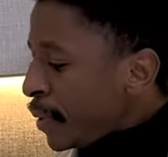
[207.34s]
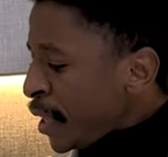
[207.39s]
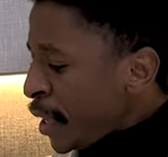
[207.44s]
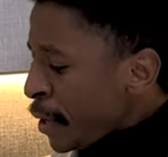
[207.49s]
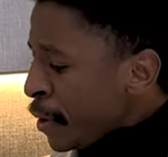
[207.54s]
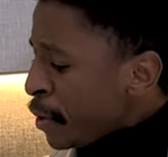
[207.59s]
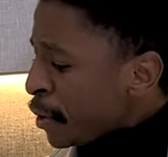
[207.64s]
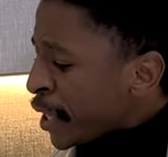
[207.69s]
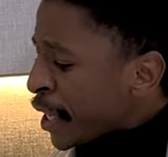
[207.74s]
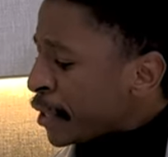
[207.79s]

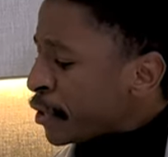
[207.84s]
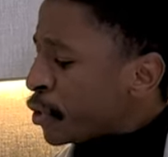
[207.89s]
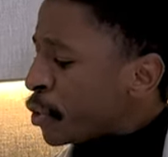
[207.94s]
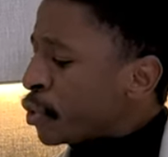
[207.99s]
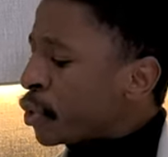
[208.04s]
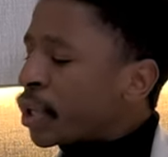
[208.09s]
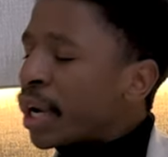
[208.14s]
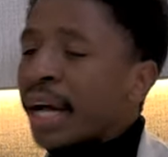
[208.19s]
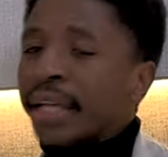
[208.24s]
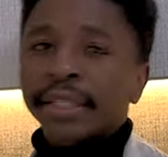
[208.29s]
Okay, so
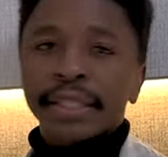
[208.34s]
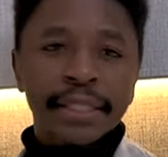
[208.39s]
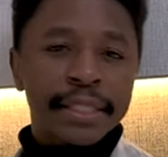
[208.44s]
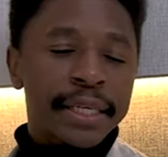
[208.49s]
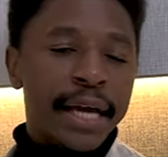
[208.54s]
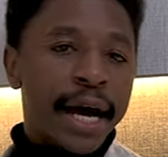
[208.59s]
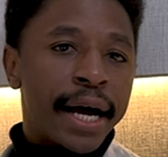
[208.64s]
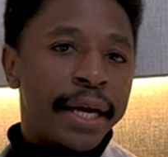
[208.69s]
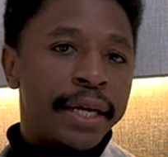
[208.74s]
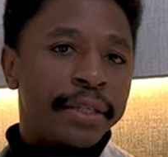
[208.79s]
you got
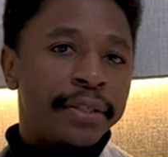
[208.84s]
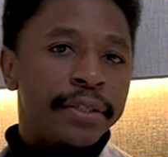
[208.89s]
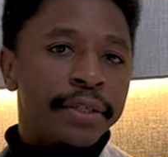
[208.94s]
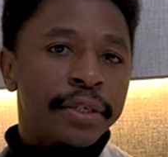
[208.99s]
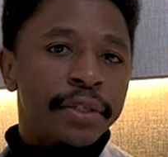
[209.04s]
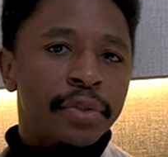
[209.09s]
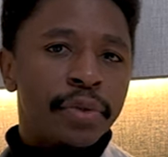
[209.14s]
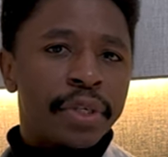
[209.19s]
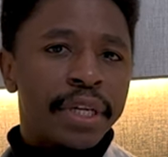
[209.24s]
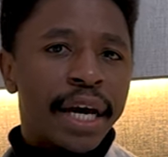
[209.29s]

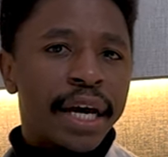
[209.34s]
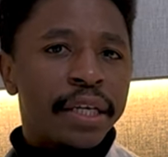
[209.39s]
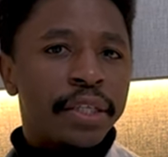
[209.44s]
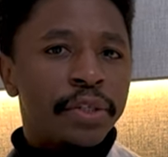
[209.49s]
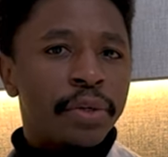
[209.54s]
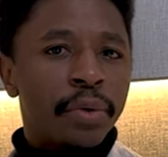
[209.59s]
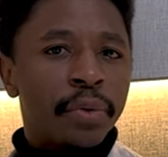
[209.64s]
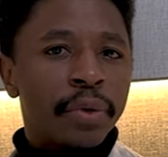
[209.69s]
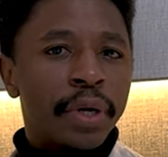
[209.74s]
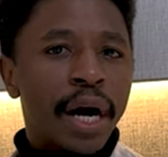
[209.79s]
signed to
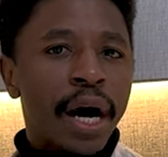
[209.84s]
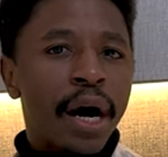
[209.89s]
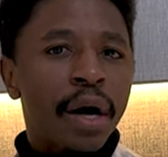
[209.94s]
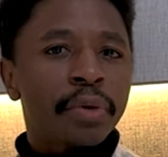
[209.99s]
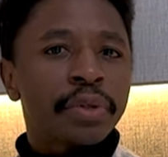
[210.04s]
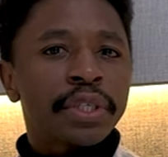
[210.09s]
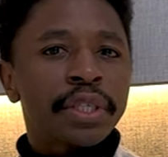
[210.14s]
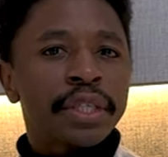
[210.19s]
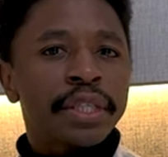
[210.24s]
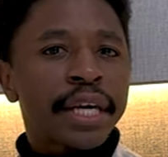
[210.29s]
Ninetone.
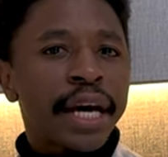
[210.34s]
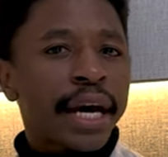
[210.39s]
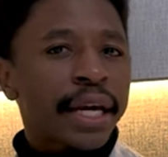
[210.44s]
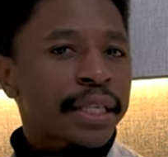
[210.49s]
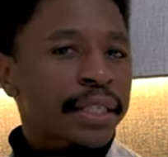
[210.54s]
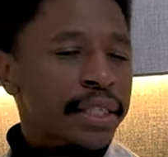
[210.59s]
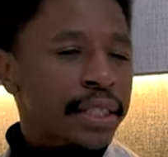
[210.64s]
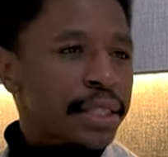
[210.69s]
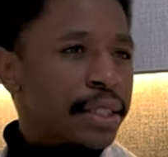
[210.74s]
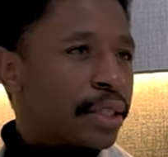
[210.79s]
How did
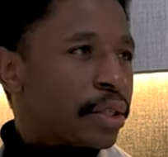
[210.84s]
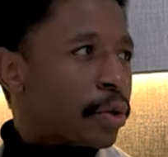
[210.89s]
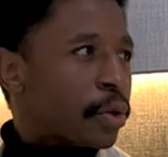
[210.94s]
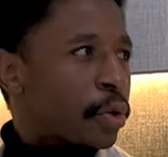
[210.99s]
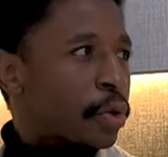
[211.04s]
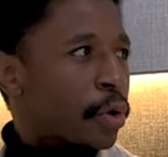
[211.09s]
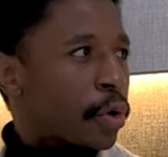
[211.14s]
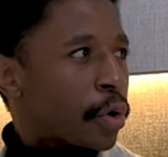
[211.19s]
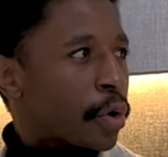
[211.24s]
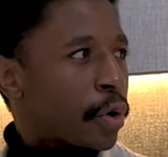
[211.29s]
that
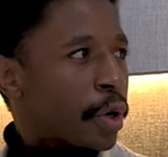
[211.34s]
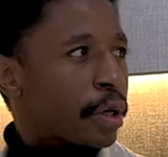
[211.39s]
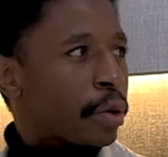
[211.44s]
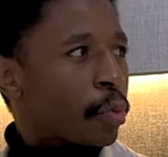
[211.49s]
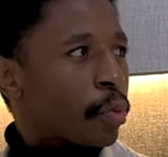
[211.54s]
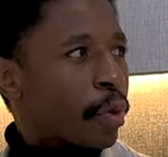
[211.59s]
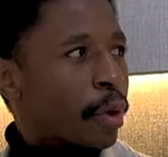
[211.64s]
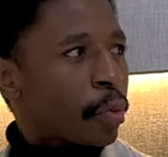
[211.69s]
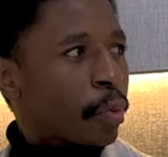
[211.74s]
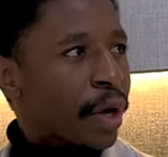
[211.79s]
occur,
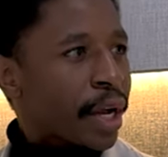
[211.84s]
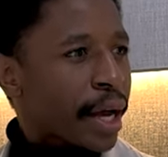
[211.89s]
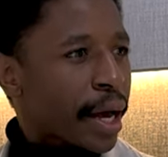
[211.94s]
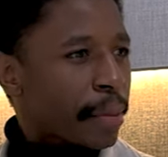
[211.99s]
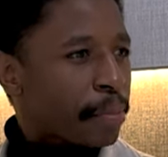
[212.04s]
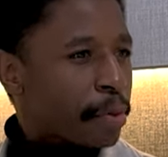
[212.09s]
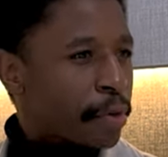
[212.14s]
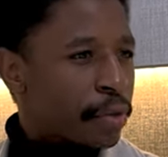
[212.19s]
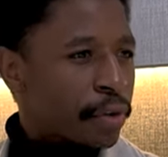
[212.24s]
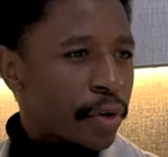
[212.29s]
and what
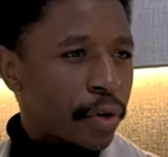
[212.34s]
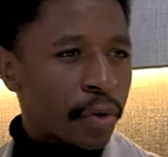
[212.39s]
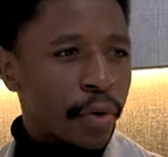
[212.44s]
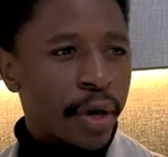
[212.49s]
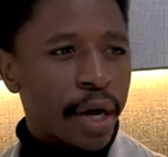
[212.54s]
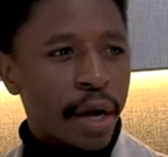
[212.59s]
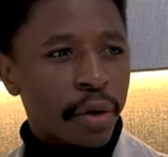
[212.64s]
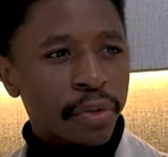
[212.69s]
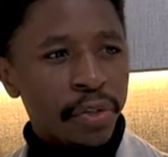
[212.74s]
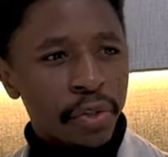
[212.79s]
happened there?
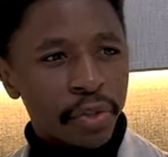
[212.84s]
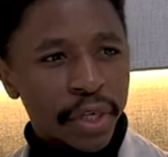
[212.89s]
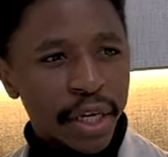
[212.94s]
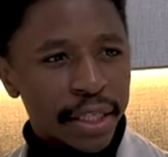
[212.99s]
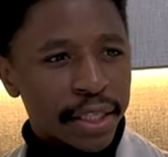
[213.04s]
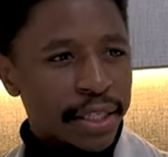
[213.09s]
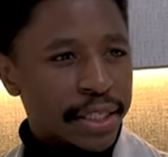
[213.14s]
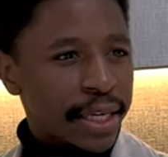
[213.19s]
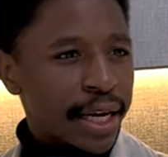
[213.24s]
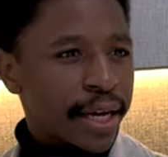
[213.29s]
How did you
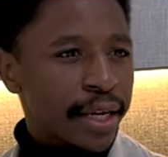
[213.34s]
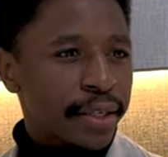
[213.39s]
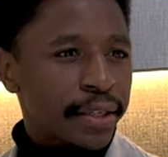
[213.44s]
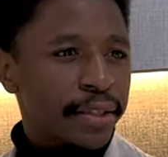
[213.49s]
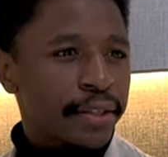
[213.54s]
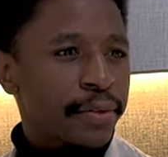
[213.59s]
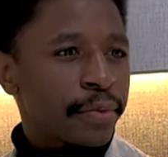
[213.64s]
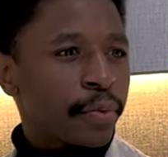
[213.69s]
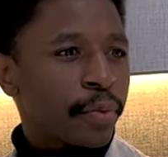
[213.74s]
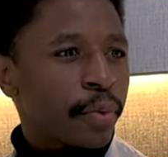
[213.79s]
get
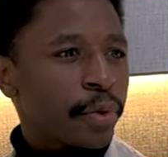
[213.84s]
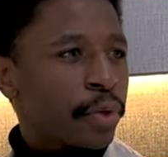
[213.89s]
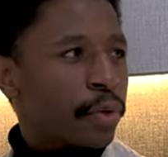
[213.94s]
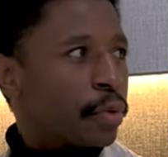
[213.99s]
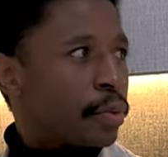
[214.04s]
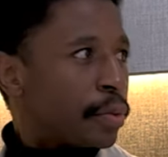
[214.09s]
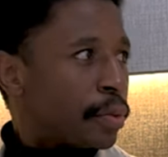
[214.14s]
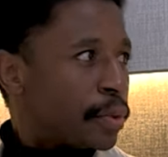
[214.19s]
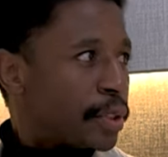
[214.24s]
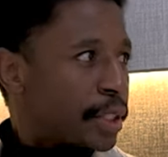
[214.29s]
signed? Were
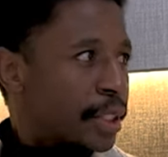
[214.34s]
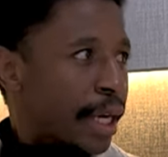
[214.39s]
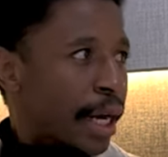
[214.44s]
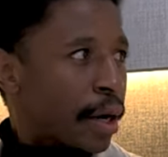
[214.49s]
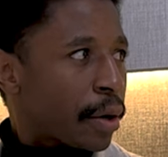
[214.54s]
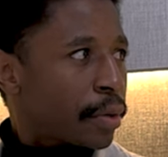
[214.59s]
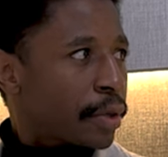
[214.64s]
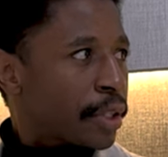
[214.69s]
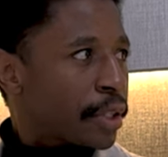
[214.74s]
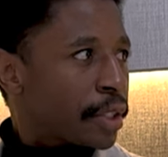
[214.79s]
you
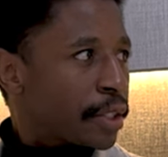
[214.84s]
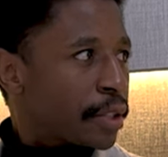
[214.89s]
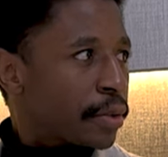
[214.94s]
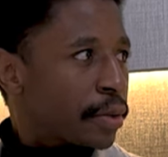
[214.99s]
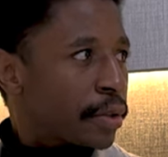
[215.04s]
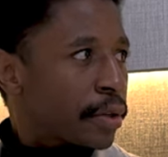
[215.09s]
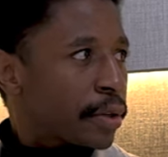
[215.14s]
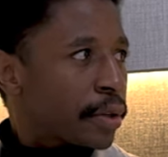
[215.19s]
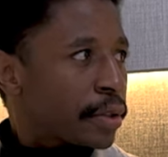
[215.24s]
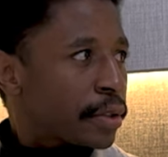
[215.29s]
scouted,
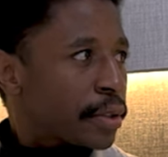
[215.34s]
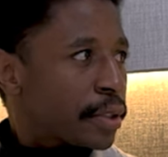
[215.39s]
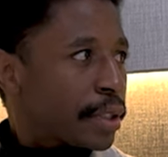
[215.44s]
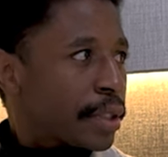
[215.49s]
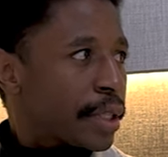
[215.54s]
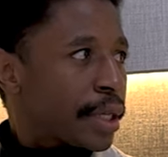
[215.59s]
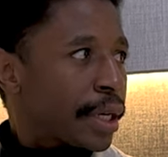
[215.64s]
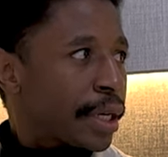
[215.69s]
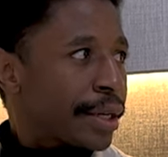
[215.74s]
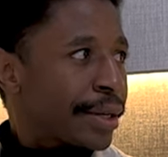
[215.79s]
or
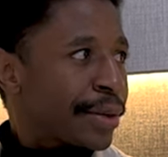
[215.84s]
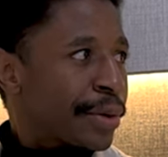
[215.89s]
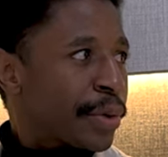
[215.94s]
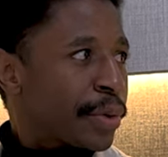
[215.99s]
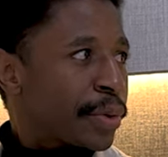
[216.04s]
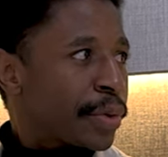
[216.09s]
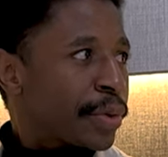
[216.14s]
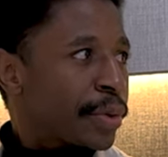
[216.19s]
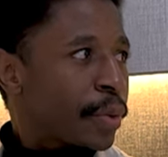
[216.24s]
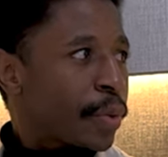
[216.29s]
did they
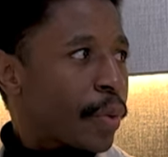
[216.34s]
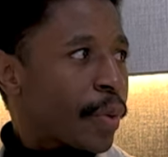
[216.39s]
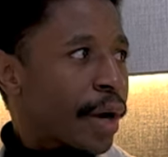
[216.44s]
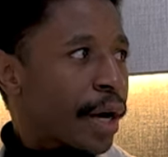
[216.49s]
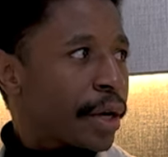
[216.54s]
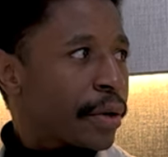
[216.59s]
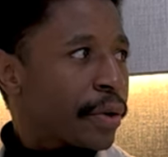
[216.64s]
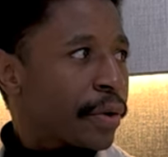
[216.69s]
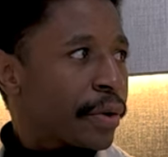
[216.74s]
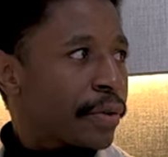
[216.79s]
go to a
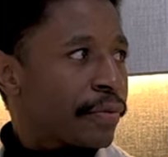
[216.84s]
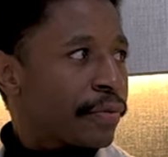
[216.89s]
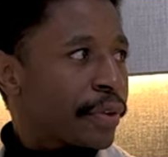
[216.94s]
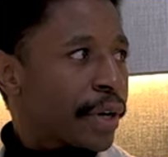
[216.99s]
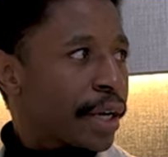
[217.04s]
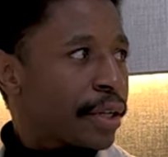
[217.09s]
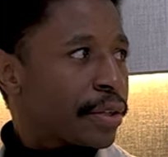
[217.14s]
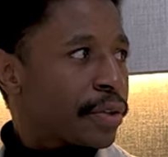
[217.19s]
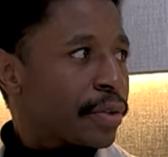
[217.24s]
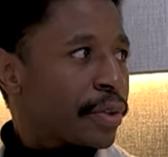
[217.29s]
choir and
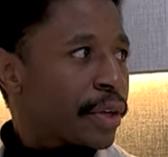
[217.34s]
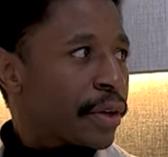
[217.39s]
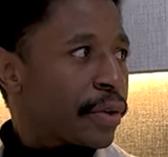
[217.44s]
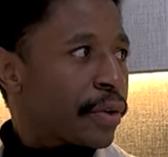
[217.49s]
find you there?